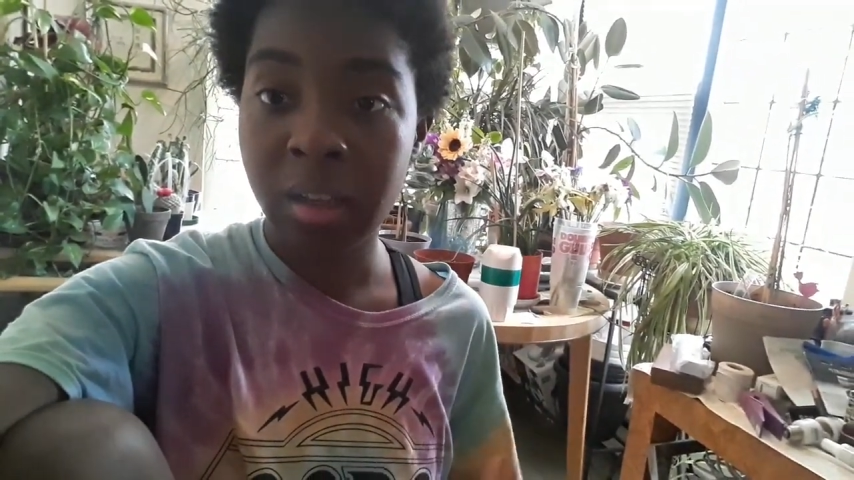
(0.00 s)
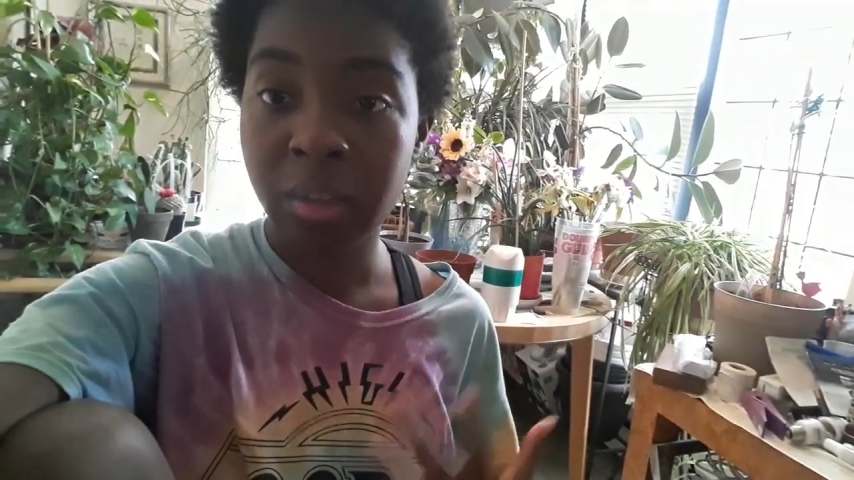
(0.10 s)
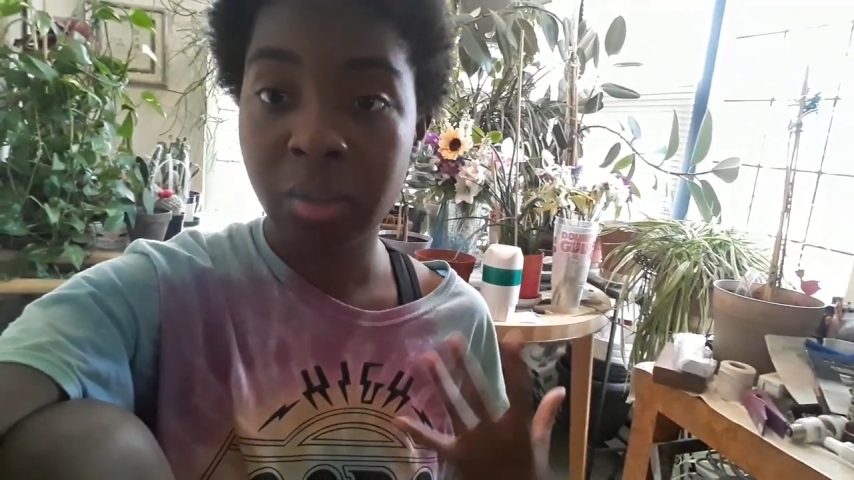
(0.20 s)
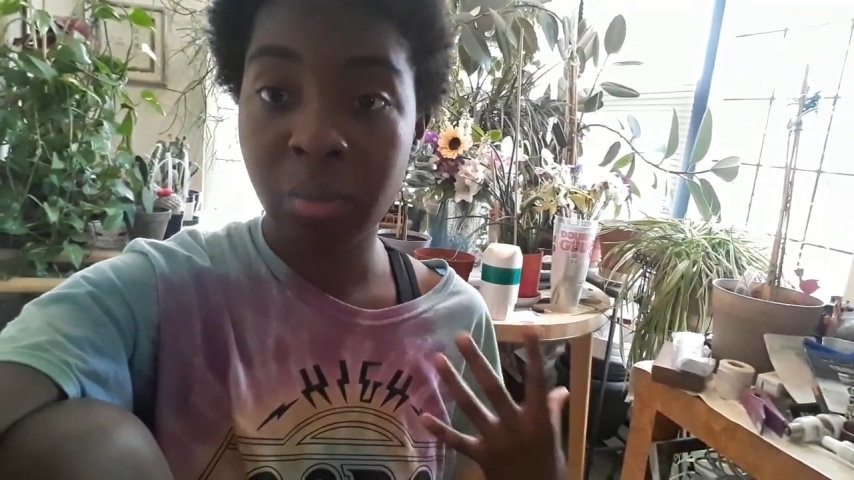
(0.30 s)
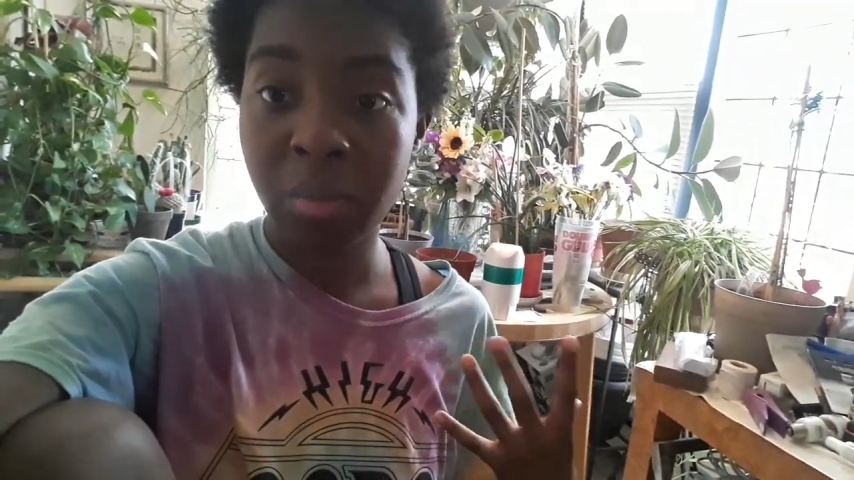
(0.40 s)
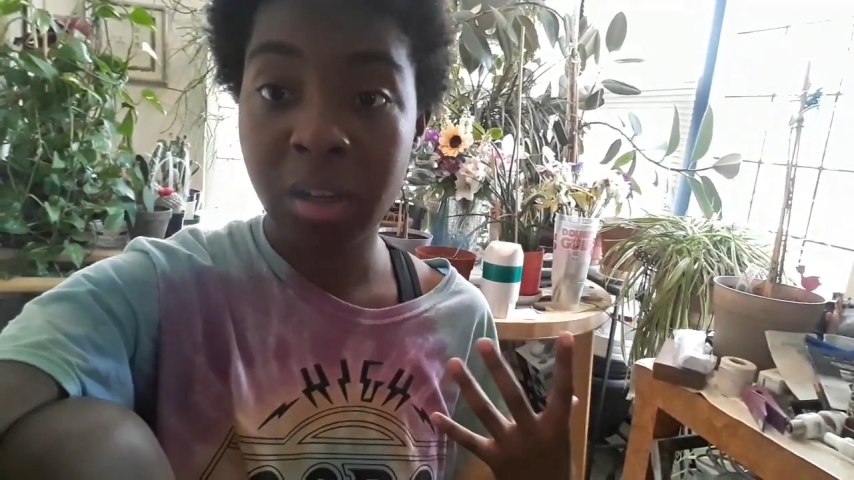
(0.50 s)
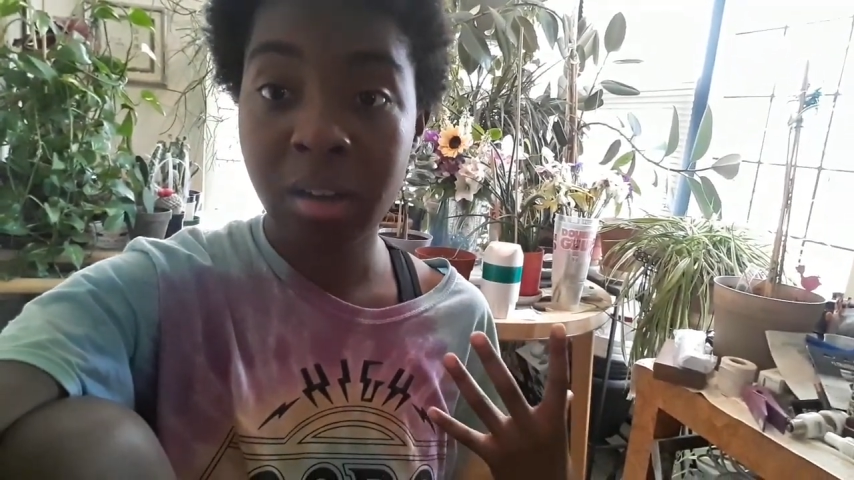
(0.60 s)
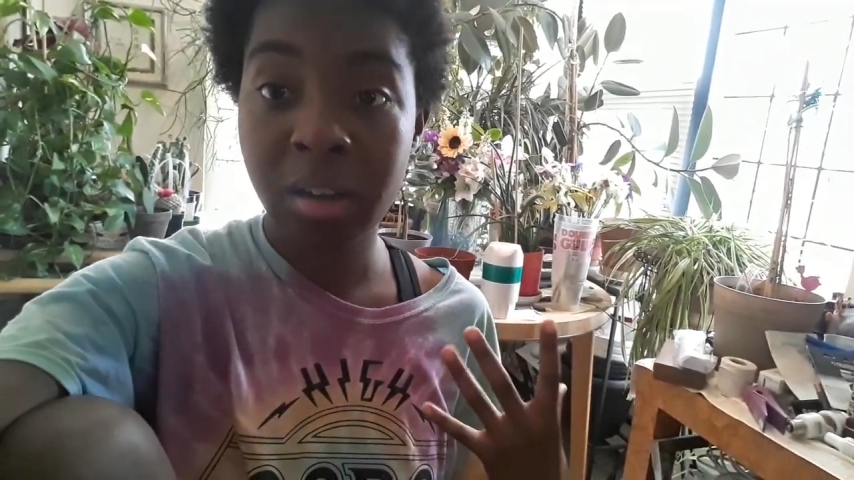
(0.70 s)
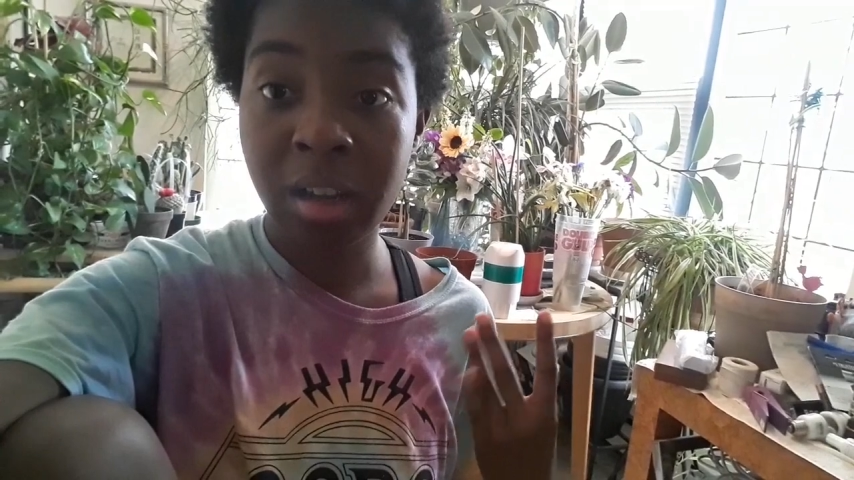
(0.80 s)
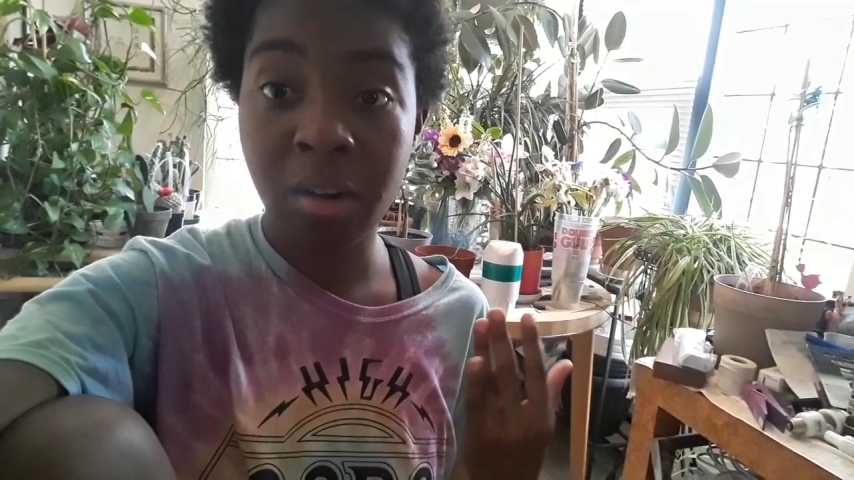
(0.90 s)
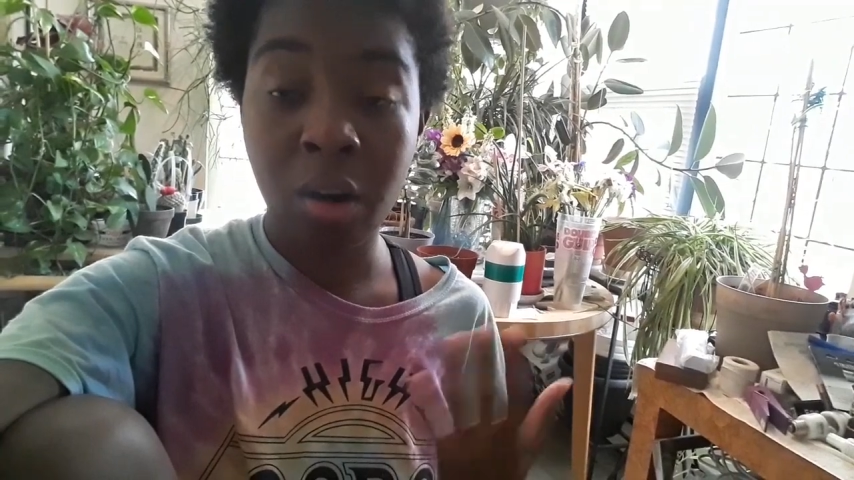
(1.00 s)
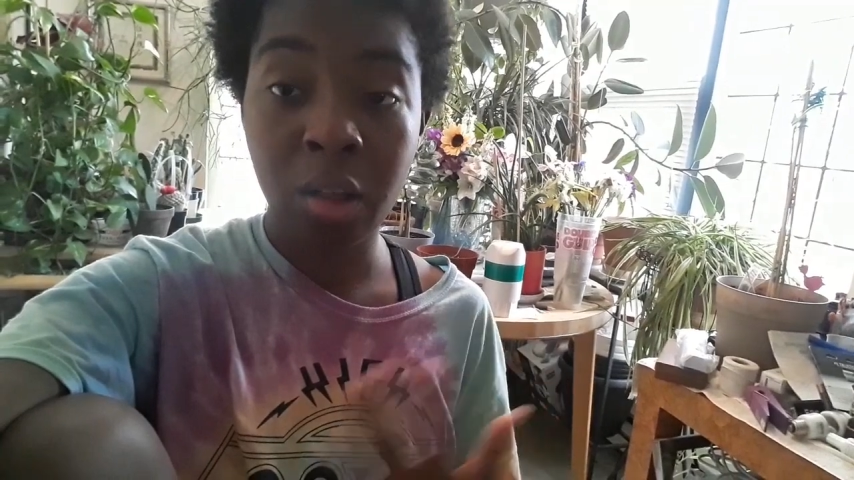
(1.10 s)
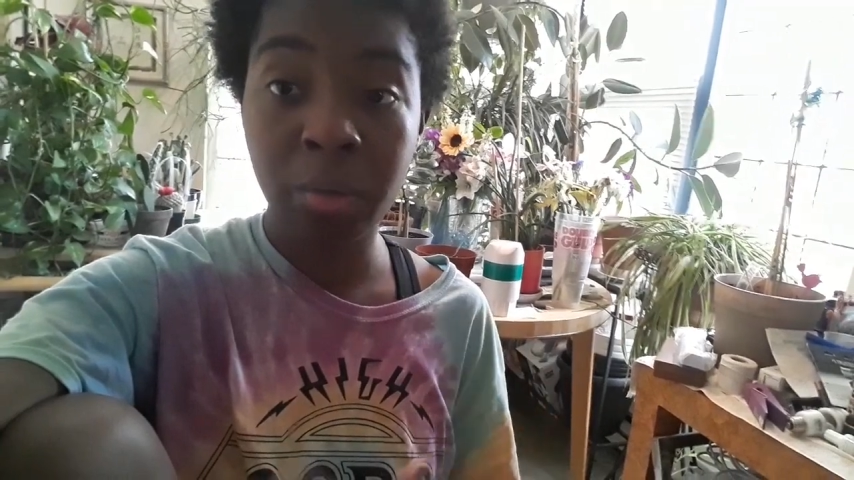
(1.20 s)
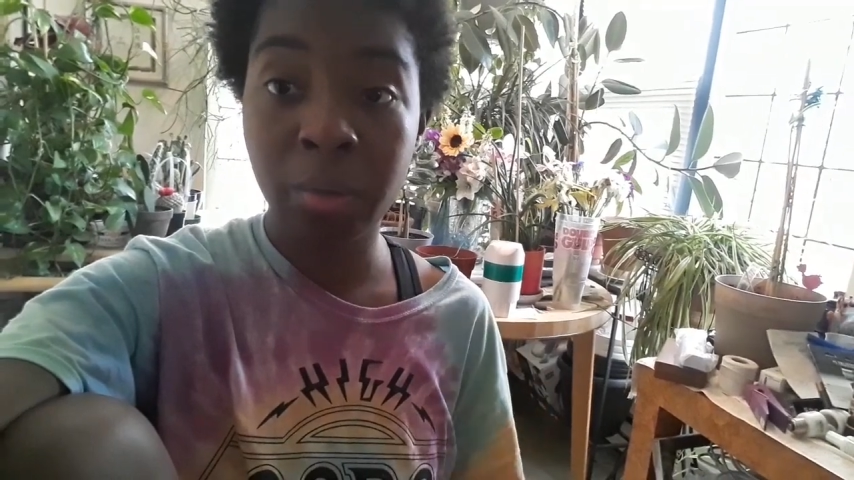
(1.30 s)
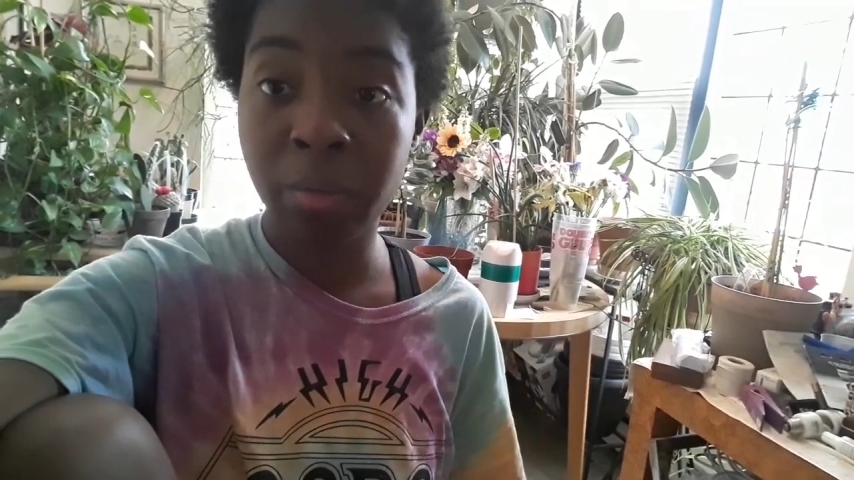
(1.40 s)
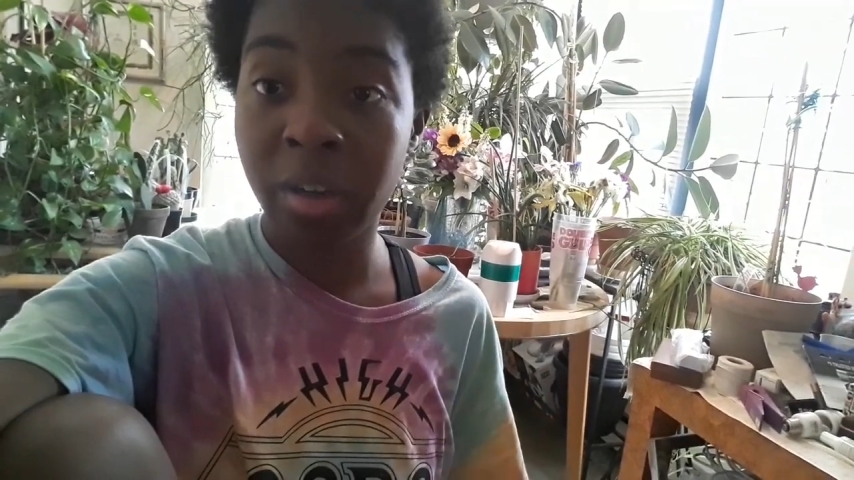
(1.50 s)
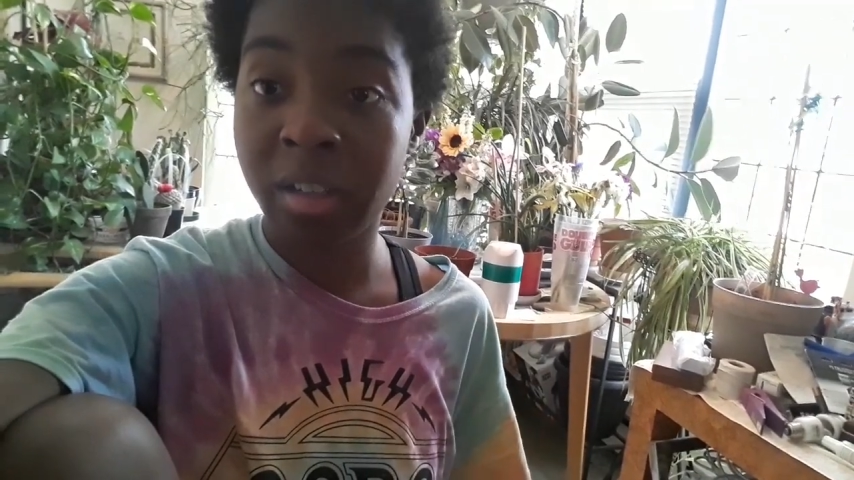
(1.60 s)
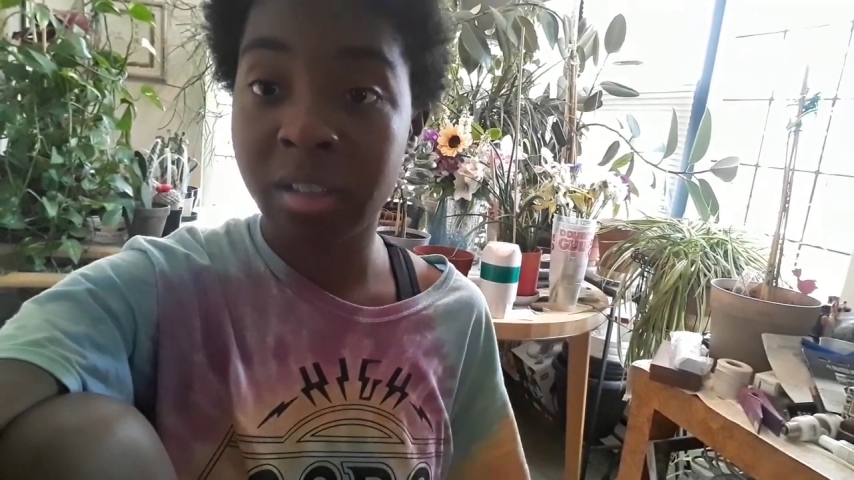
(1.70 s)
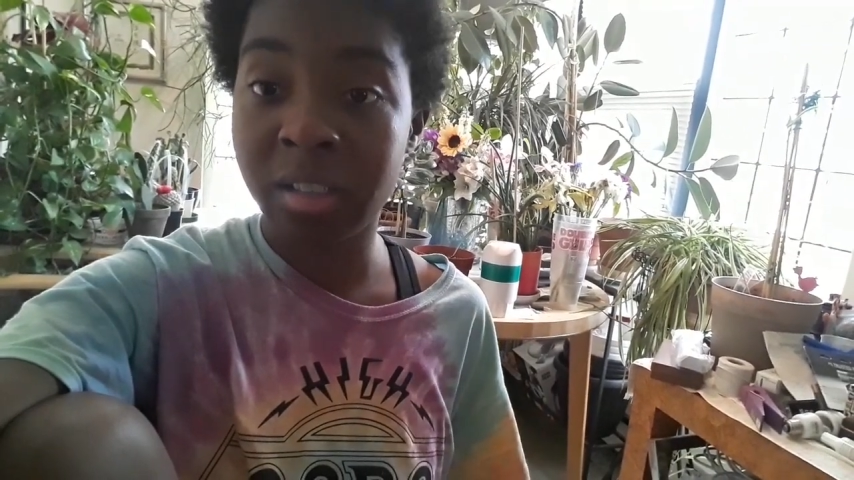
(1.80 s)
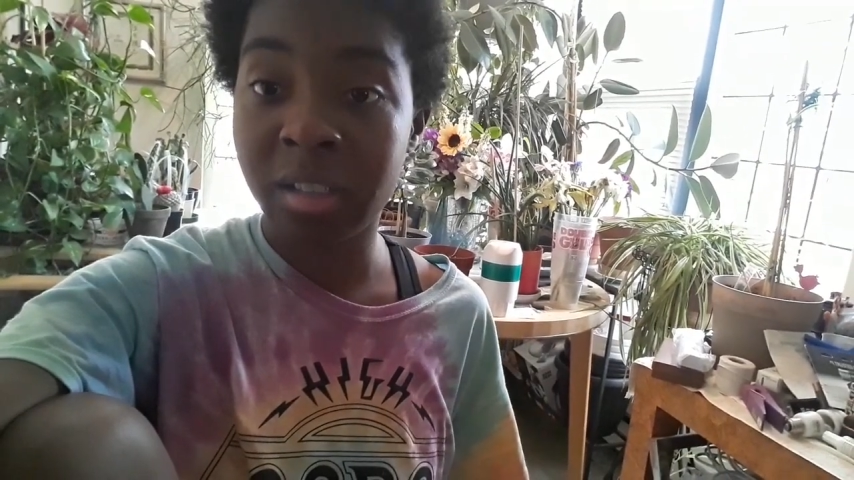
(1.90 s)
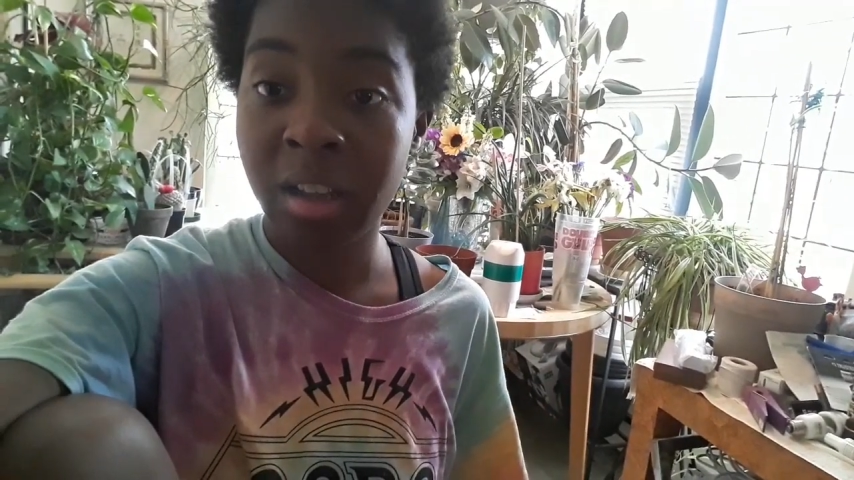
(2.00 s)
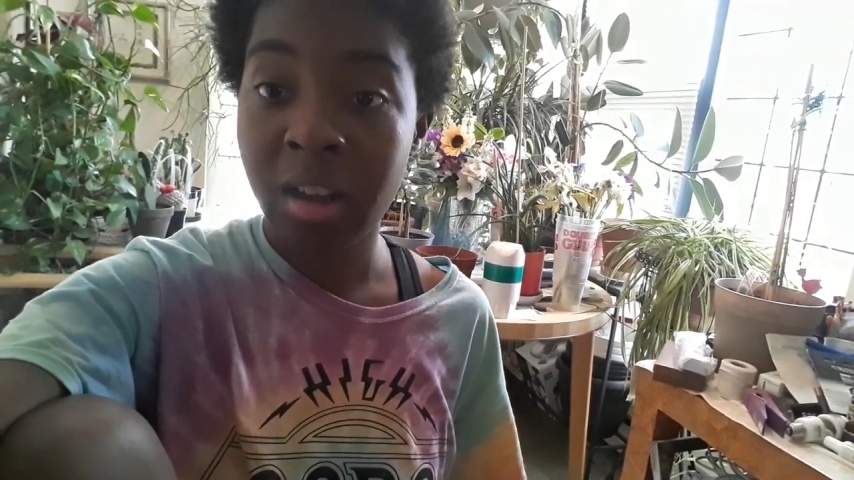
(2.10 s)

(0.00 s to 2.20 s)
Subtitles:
So Mina and all of her friends